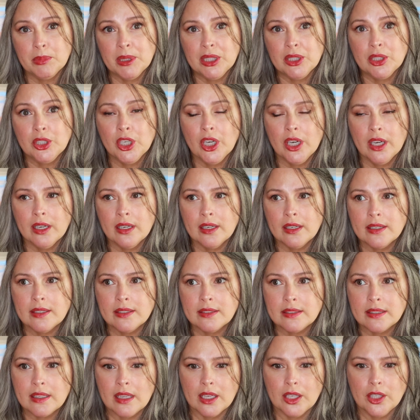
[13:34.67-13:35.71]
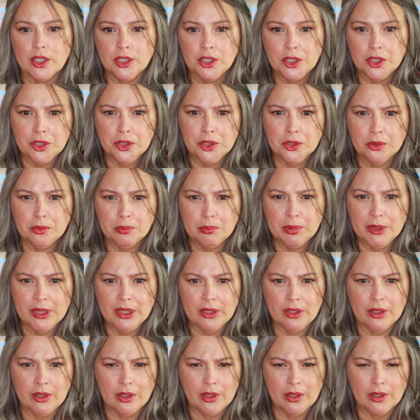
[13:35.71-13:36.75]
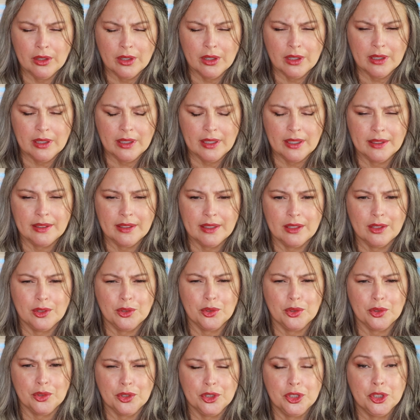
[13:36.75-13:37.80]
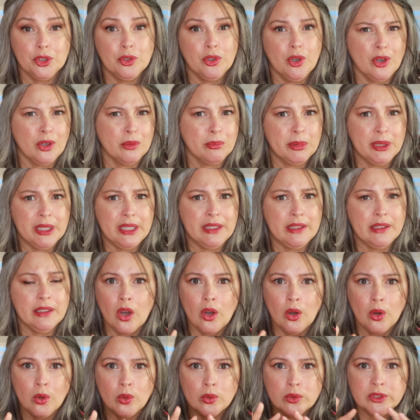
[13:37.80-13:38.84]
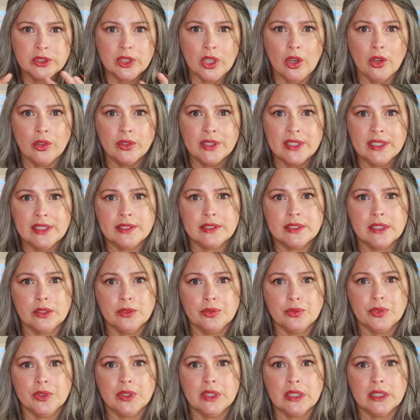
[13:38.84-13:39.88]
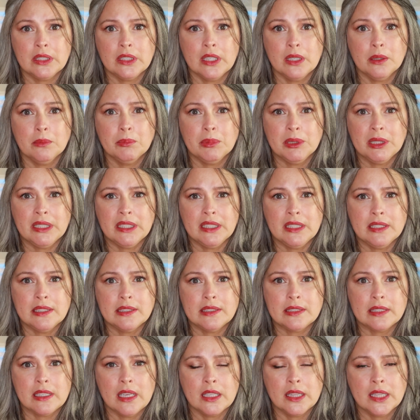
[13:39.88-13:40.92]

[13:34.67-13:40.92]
Because UBR, I think, or URB, owns all these different companies,